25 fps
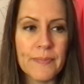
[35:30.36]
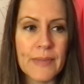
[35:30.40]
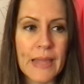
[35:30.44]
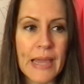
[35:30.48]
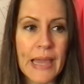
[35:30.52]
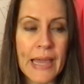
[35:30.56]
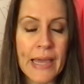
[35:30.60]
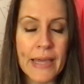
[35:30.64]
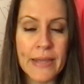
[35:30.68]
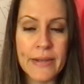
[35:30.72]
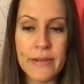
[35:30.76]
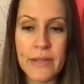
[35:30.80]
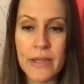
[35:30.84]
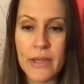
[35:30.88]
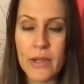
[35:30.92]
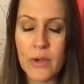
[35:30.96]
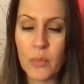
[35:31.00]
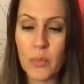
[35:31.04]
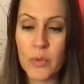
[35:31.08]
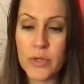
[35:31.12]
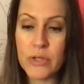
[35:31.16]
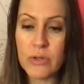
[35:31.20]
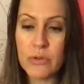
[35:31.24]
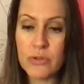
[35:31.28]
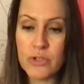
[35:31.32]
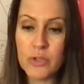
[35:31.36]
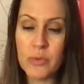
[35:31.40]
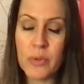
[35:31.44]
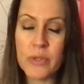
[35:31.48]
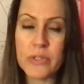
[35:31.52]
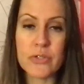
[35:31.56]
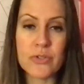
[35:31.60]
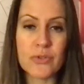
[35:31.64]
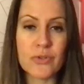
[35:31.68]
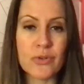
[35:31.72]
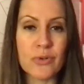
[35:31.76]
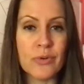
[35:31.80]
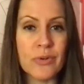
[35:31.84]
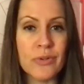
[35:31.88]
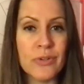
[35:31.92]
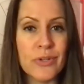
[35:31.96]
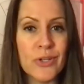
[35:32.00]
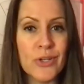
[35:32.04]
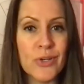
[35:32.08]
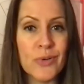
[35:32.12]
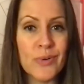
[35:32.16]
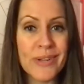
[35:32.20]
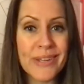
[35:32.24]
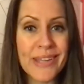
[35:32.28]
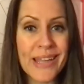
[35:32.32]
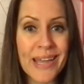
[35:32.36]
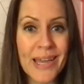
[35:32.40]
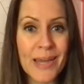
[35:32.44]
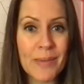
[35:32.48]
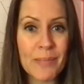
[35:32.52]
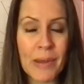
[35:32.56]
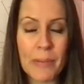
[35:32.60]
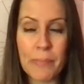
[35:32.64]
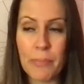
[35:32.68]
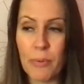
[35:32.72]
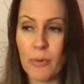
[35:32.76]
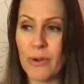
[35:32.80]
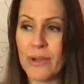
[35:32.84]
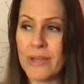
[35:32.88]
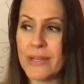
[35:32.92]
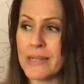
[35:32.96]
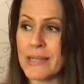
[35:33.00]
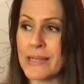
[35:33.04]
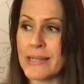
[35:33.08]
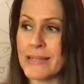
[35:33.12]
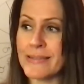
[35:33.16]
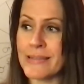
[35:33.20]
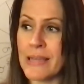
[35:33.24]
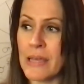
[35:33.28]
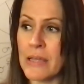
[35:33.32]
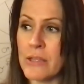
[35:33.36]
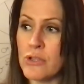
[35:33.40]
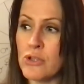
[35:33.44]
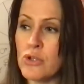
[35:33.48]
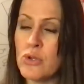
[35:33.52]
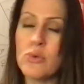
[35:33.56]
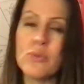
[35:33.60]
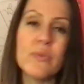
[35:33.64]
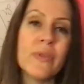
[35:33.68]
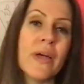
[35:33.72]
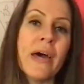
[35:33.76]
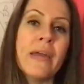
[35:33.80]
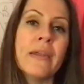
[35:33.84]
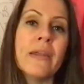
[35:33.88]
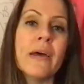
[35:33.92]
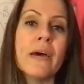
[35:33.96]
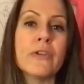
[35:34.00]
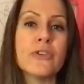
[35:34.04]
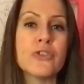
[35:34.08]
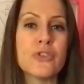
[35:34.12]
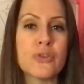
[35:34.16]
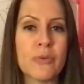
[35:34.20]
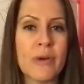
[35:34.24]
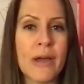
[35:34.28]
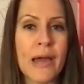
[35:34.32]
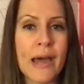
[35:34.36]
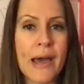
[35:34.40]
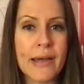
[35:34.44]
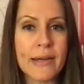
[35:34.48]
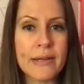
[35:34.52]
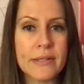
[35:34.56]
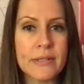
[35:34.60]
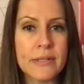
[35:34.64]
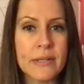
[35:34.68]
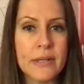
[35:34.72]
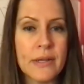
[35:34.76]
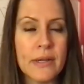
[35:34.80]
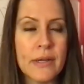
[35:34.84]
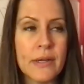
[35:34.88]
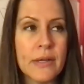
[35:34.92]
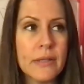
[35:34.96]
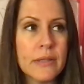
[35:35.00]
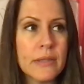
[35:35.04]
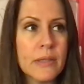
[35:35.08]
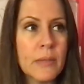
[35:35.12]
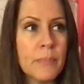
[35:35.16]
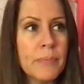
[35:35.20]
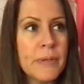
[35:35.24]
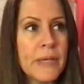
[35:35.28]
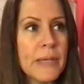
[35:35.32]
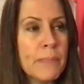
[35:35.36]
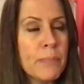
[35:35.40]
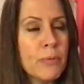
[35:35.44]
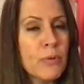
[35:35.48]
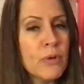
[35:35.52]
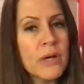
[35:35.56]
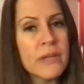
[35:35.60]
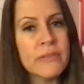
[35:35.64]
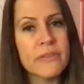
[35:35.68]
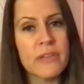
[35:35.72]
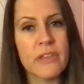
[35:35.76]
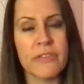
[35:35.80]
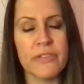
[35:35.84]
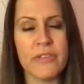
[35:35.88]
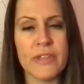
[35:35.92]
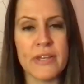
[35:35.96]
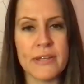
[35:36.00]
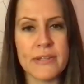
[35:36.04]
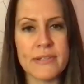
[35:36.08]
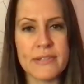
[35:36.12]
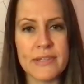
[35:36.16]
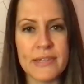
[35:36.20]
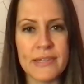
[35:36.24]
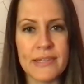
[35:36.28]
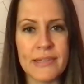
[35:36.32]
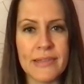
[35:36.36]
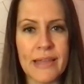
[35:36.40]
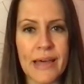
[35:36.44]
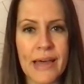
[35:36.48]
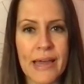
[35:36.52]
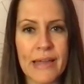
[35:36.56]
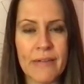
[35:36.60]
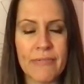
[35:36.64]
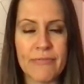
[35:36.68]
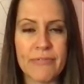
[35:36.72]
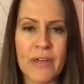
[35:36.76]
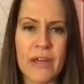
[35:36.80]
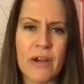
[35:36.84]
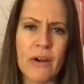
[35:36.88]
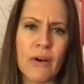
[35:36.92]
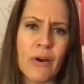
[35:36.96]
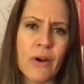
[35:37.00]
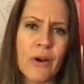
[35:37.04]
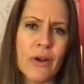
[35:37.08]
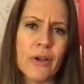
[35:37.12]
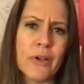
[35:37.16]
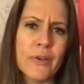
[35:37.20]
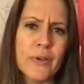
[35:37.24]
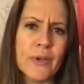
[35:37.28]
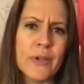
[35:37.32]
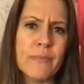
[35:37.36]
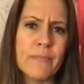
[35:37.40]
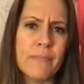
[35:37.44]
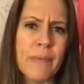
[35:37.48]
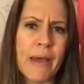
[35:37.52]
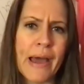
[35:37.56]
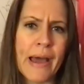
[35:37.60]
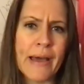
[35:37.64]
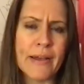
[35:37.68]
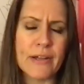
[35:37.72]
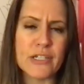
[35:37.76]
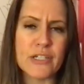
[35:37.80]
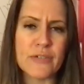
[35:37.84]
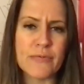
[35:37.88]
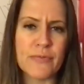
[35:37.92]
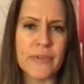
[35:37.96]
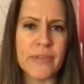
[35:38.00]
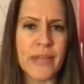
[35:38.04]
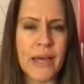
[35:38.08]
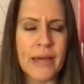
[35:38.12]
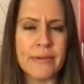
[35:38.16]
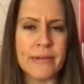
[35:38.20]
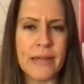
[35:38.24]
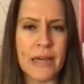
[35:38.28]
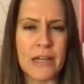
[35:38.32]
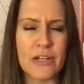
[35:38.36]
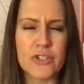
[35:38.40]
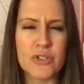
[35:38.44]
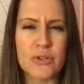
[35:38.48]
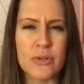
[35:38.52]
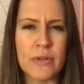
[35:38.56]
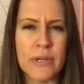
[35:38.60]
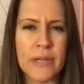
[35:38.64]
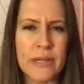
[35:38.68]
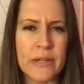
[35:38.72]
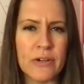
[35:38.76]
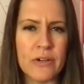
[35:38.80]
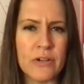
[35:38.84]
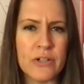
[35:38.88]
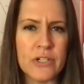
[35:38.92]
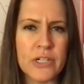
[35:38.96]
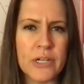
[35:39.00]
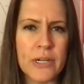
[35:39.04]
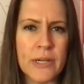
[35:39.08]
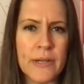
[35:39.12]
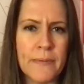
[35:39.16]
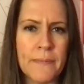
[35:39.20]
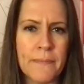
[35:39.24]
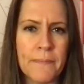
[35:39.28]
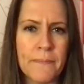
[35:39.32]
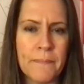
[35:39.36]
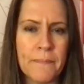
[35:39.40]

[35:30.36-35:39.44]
And when you do what's true to you, again, my point is that you then attract the people and the things in life that are a good match for that natural energy.